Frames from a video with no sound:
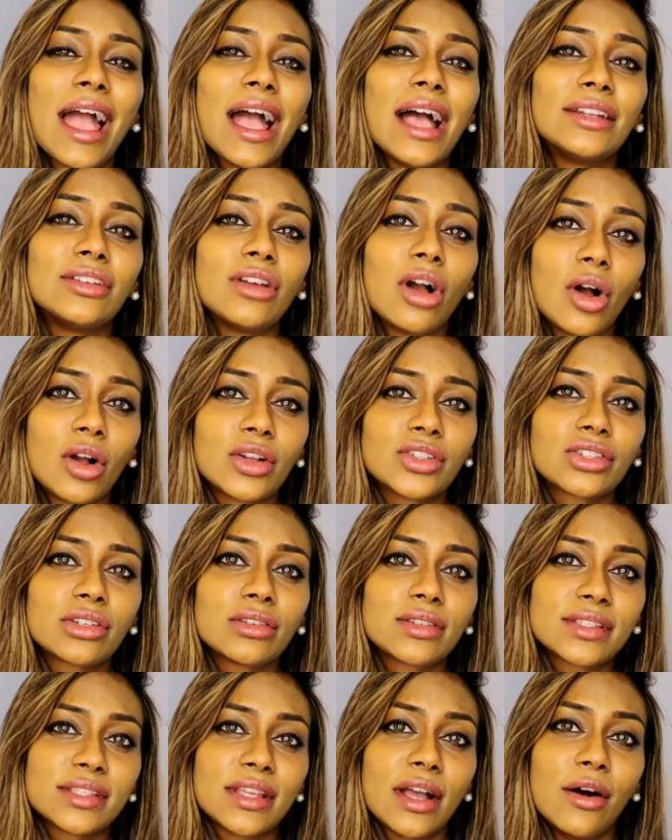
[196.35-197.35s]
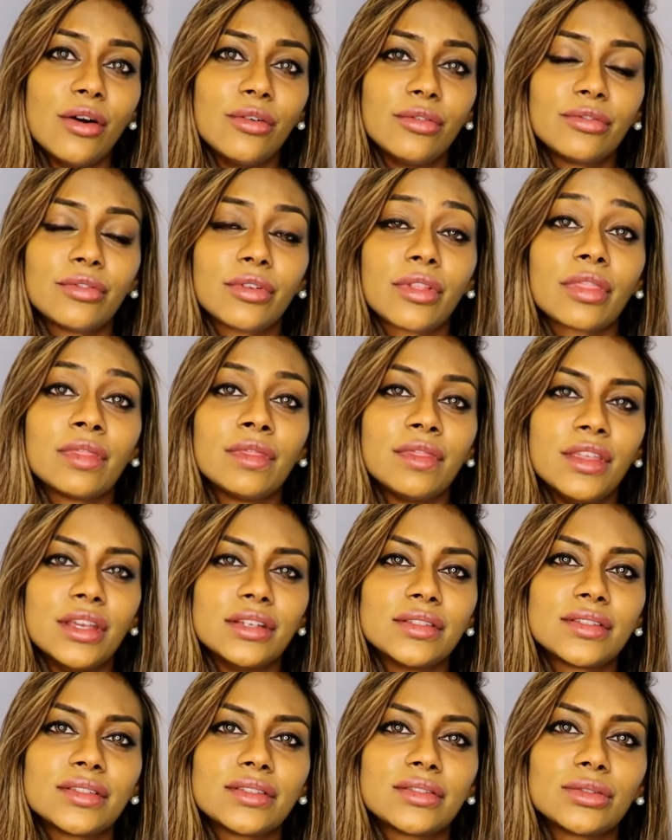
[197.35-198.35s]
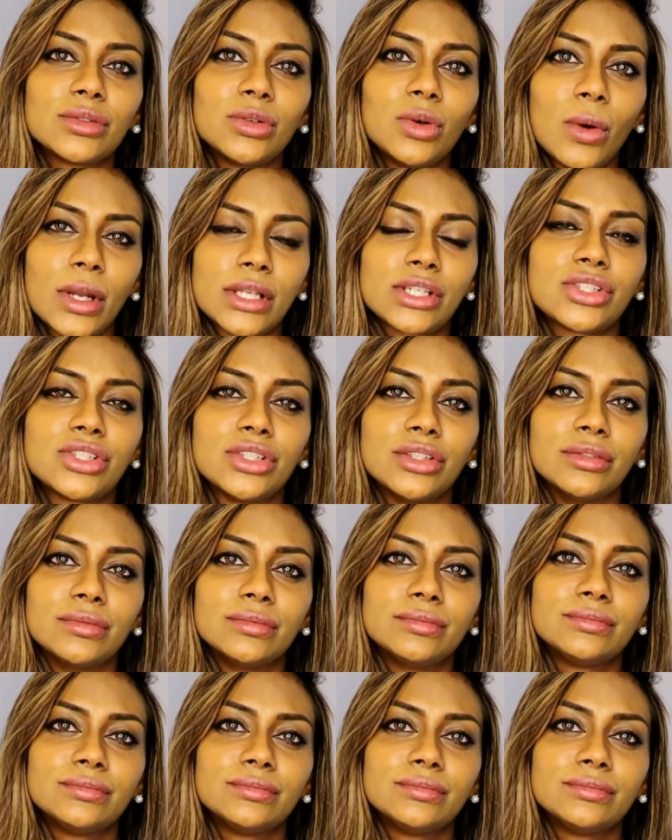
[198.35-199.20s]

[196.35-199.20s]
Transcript: and ask yourself this question.